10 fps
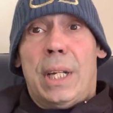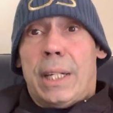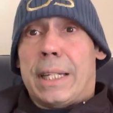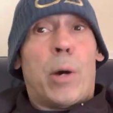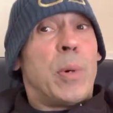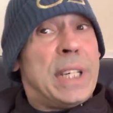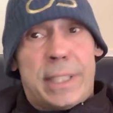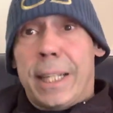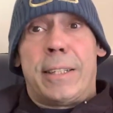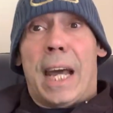Now, he
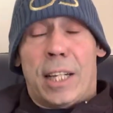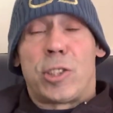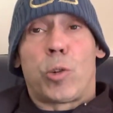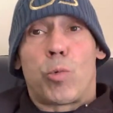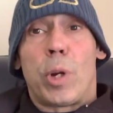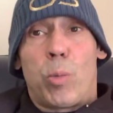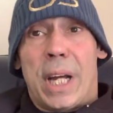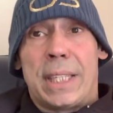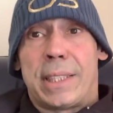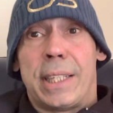did that to Roy
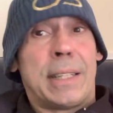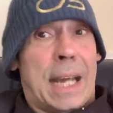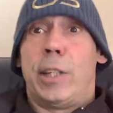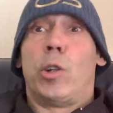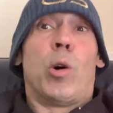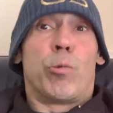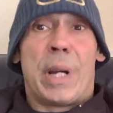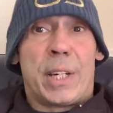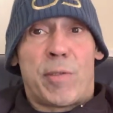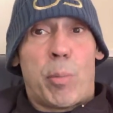Whiting and he got a
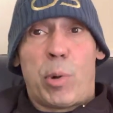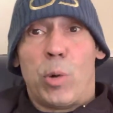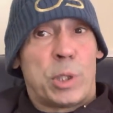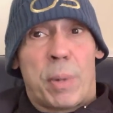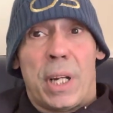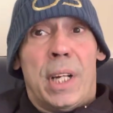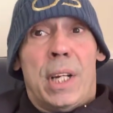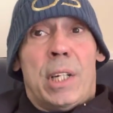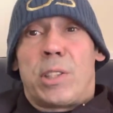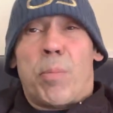round of applause, but
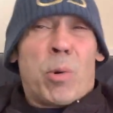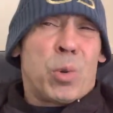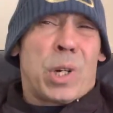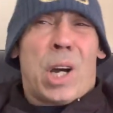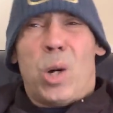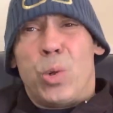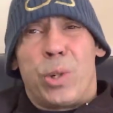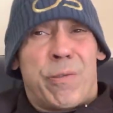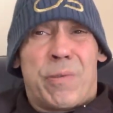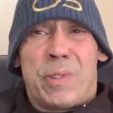the moral code
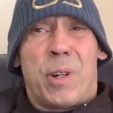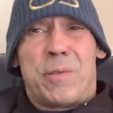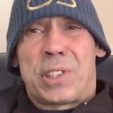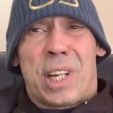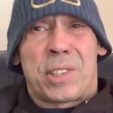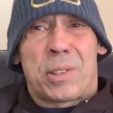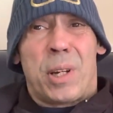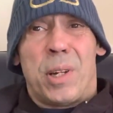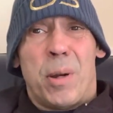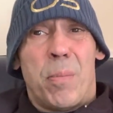of, of such
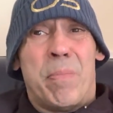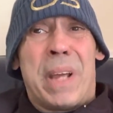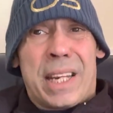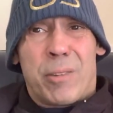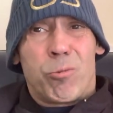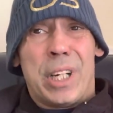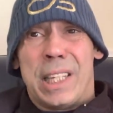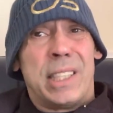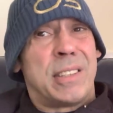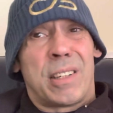uh, men,
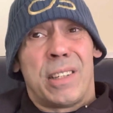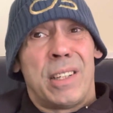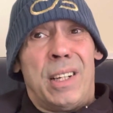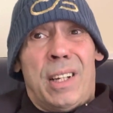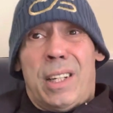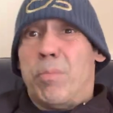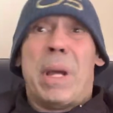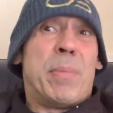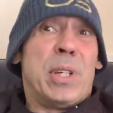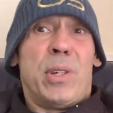really, to
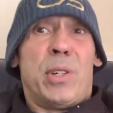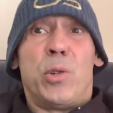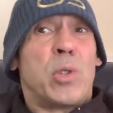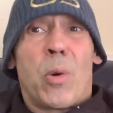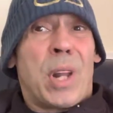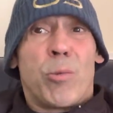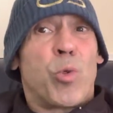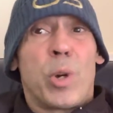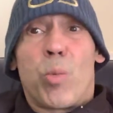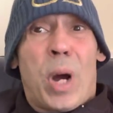maybe you don't like
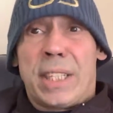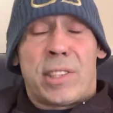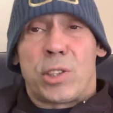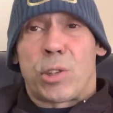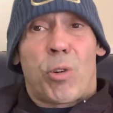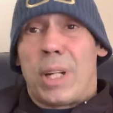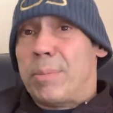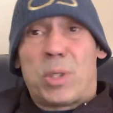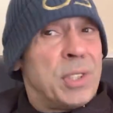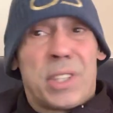Roy Whiting's
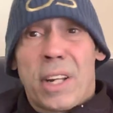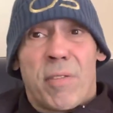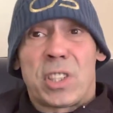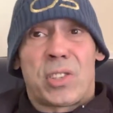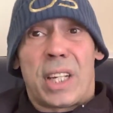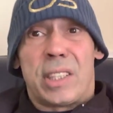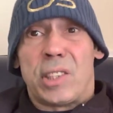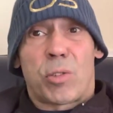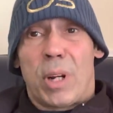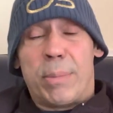crimes. None of us like his
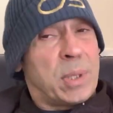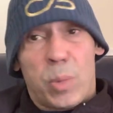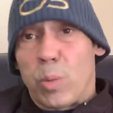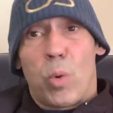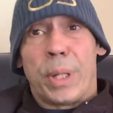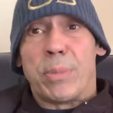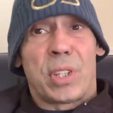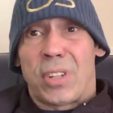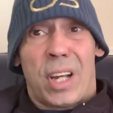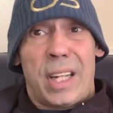crimes and would want him to
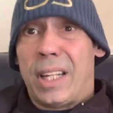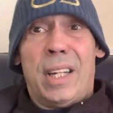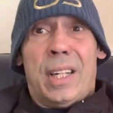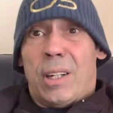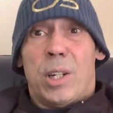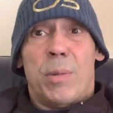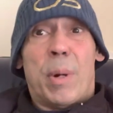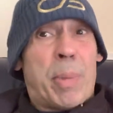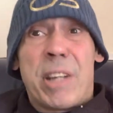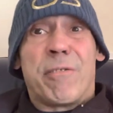die um, a
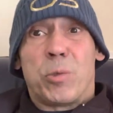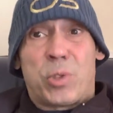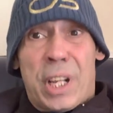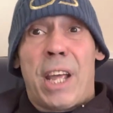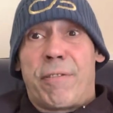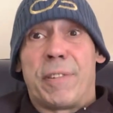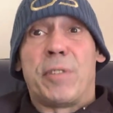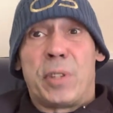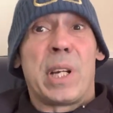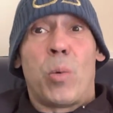painful death, if
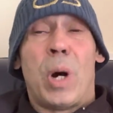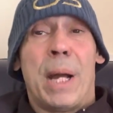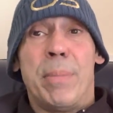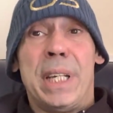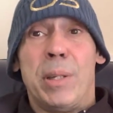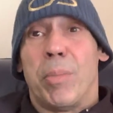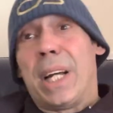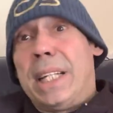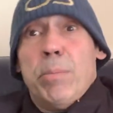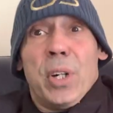you get what I mean. But
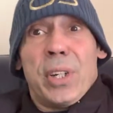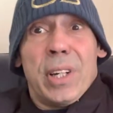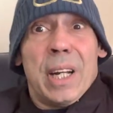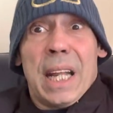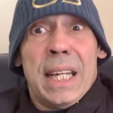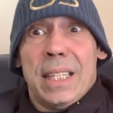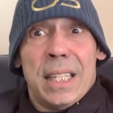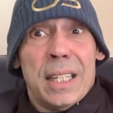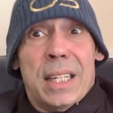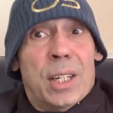he murdered a
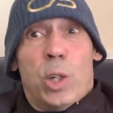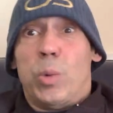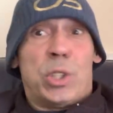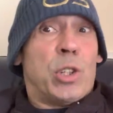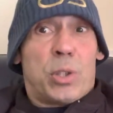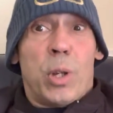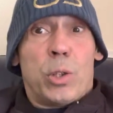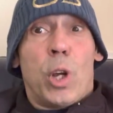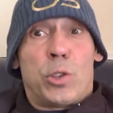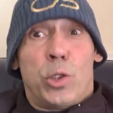lady who was a, a,
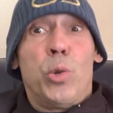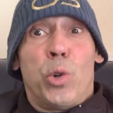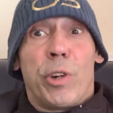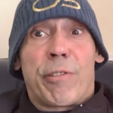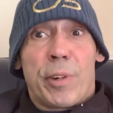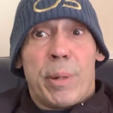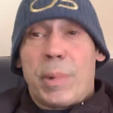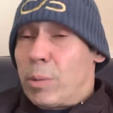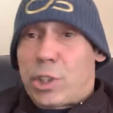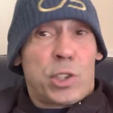a do-gooder for him, that
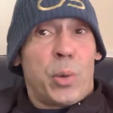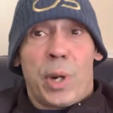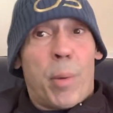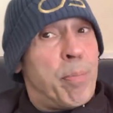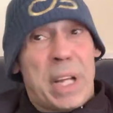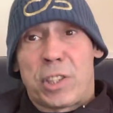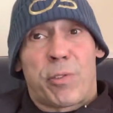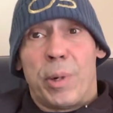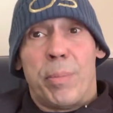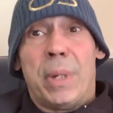was just doing her best
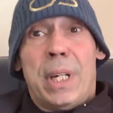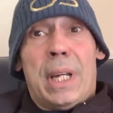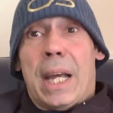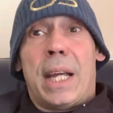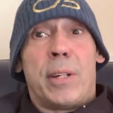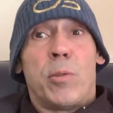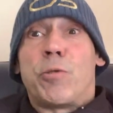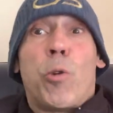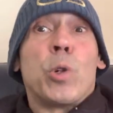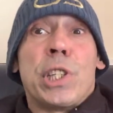for him and
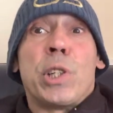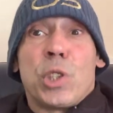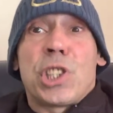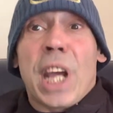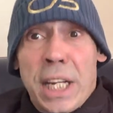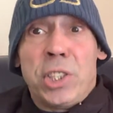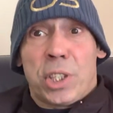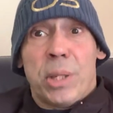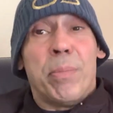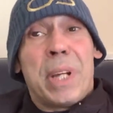thought she could change
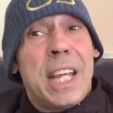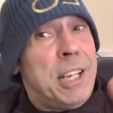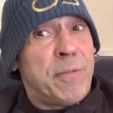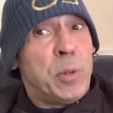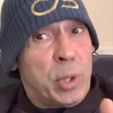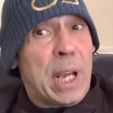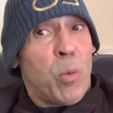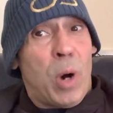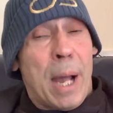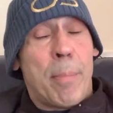him, if you get
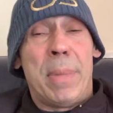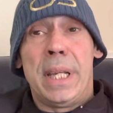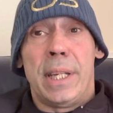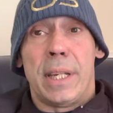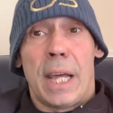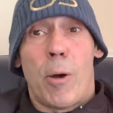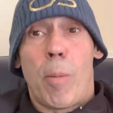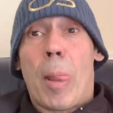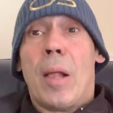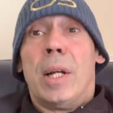what I mean. Now,
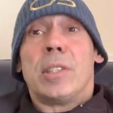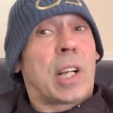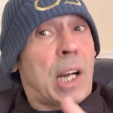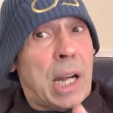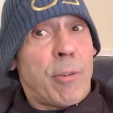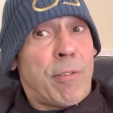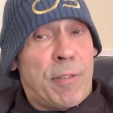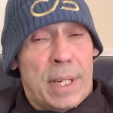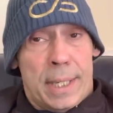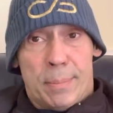to
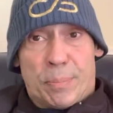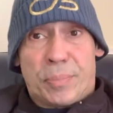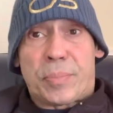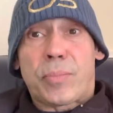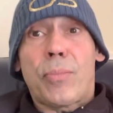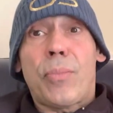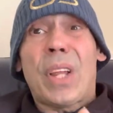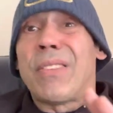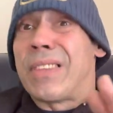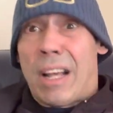clarify
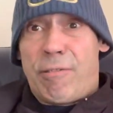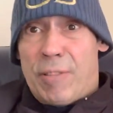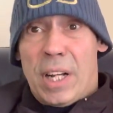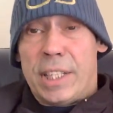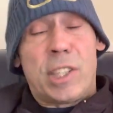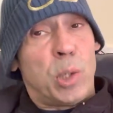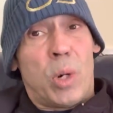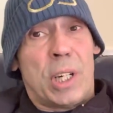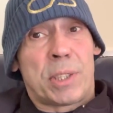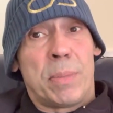that fight that you
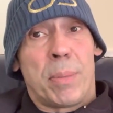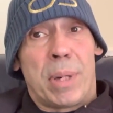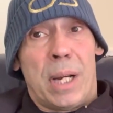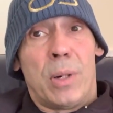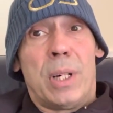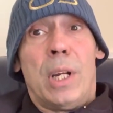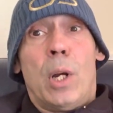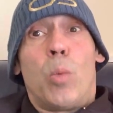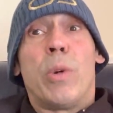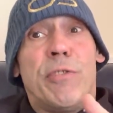asked me about
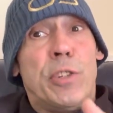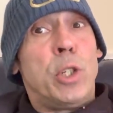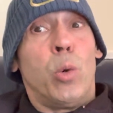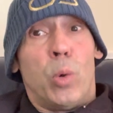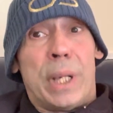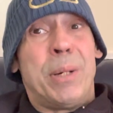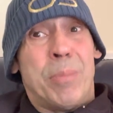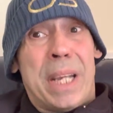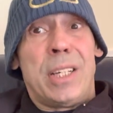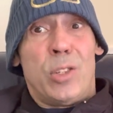with Newell,
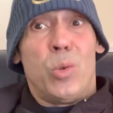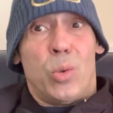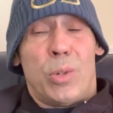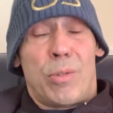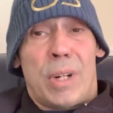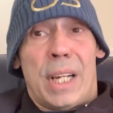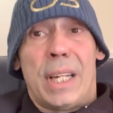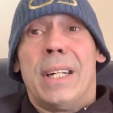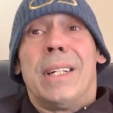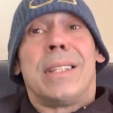inmate Newell, right?
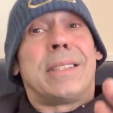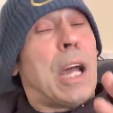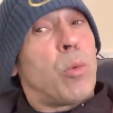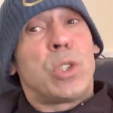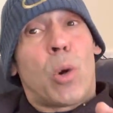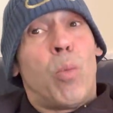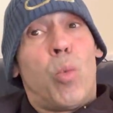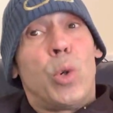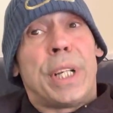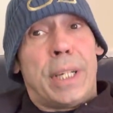That was on
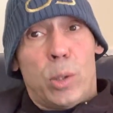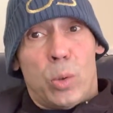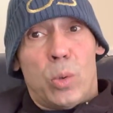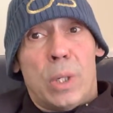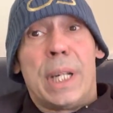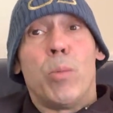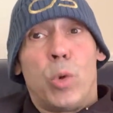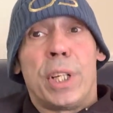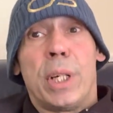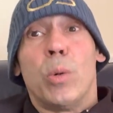Woodhill, in
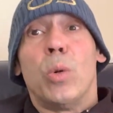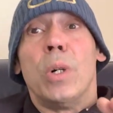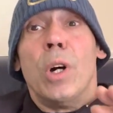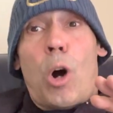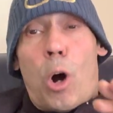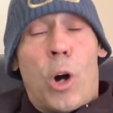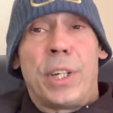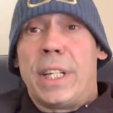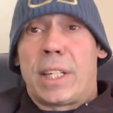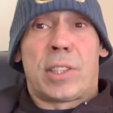Woodhill, on
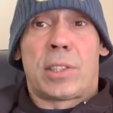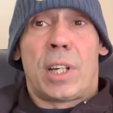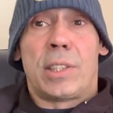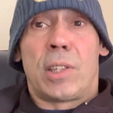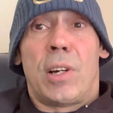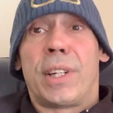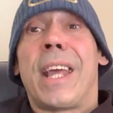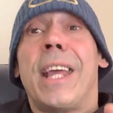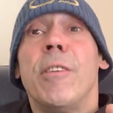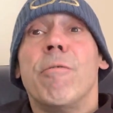the exercise yard,
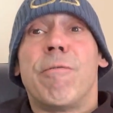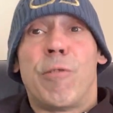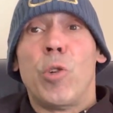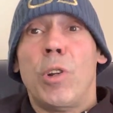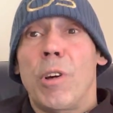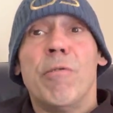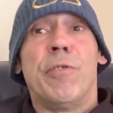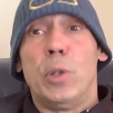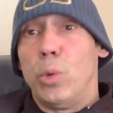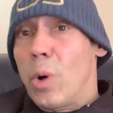in full
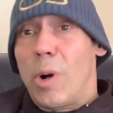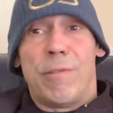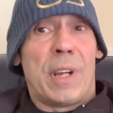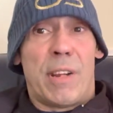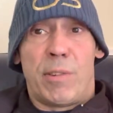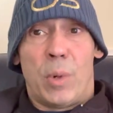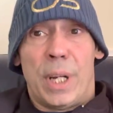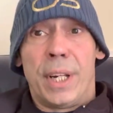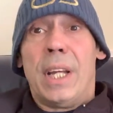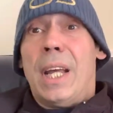view of
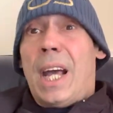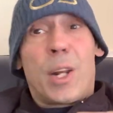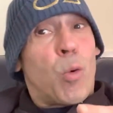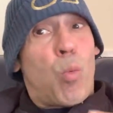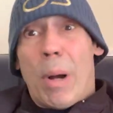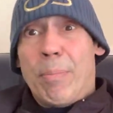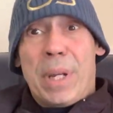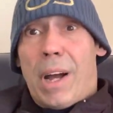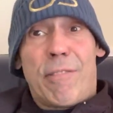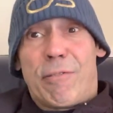everyone. And the one bit
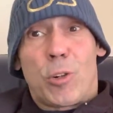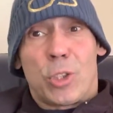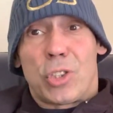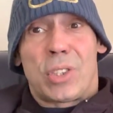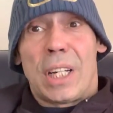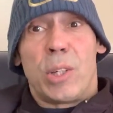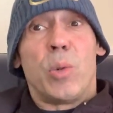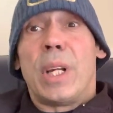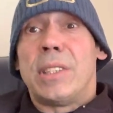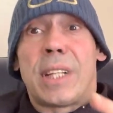I forgot to tell you
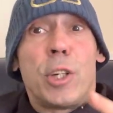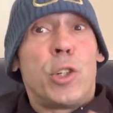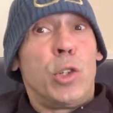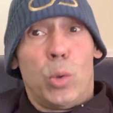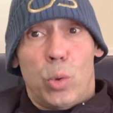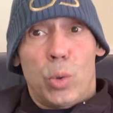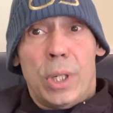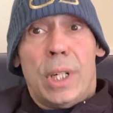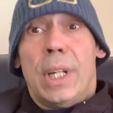is that Newell